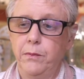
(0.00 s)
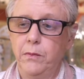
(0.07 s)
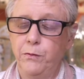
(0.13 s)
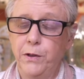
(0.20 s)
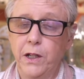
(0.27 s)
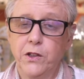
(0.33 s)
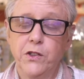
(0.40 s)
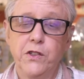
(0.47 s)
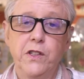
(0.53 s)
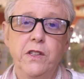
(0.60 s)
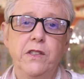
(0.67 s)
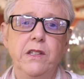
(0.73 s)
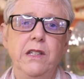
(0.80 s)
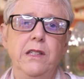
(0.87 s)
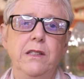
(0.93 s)
infectious
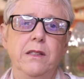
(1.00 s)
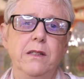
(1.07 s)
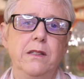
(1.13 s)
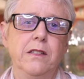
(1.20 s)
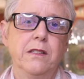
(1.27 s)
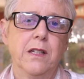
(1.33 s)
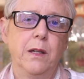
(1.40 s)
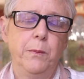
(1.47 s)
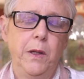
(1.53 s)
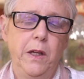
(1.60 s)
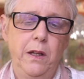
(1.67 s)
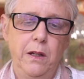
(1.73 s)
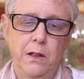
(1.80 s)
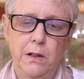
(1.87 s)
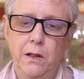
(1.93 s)
diseases coming
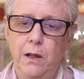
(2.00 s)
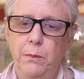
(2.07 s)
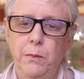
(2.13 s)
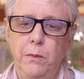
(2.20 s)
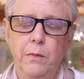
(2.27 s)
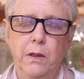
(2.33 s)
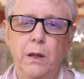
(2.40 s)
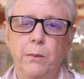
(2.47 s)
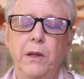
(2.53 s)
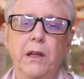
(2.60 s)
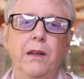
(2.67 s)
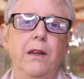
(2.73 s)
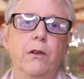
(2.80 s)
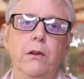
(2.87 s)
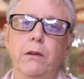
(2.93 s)

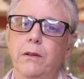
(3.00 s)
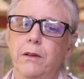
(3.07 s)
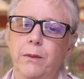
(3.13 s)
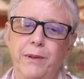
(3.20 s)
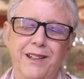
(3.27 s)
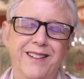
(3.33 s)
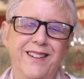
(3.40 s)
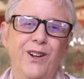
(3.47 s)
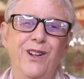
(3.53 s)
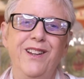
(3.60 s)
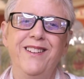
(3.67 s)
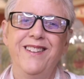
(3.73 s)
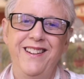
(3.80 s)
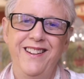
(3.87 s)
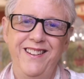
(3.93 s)

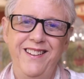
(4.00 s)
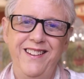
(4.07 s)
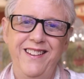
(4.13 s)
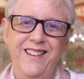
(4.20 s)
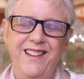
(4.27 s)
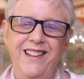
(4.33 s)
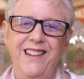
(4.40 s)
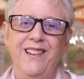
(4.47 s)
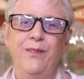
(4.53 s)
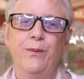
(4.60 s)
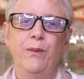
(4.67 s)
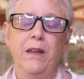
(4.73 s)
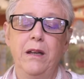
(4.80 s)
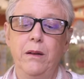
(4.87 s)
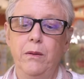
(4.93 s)
into India in a
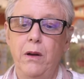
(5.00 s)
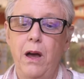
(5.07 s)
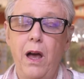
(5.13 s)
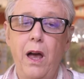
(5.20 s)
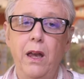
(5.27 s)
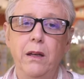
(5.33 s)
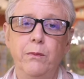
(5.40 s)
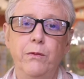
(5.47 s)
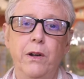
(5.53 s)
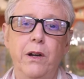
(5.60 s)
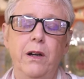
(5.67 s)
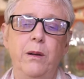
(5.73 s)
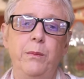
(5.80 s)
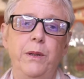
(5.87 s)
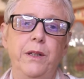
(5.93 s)
hot
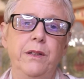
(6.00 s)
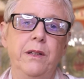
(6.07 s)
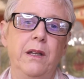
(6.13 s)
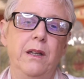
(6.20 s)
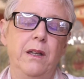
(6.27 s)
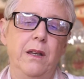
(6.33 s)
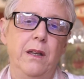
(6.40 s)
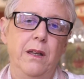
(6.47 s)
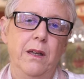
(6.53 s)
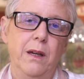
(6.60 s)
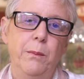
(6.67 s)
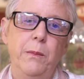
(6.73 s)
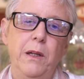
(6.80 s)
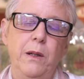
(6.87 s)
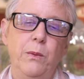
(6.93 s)
environment. I
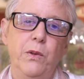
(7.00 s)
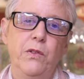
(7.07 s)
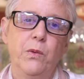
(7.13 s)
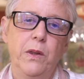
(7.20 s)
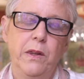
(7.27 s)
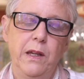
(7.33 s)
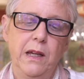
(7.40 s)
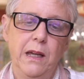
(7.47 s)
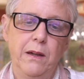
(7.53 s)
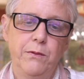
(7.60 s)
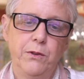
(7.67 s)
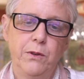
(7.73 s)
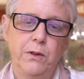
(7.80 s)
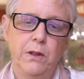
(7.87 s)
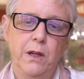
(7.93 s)
mean, it was one thing
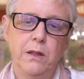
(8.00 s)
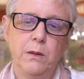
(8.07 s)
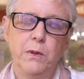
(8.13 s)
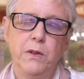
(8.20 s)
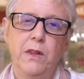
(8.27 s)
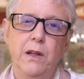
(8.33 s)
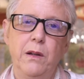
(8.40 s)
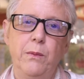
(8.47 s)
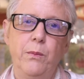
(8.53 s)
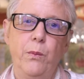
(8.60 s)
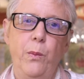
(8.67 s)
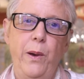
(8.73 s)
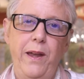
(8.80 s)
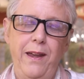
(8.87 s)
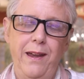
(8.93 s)
after another, but their
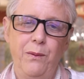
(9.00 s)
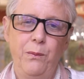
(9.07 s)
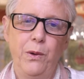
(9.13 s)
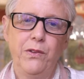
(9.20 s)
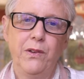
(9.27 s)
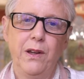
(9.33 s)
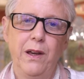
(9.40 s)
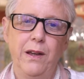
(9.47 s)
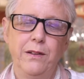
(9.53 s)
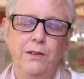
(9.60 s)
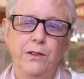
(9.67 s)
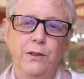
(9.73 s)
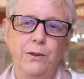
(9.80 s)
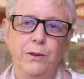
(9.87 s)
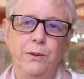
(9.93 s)
way was
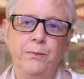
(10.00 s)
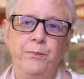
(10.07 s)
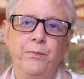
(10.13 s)
to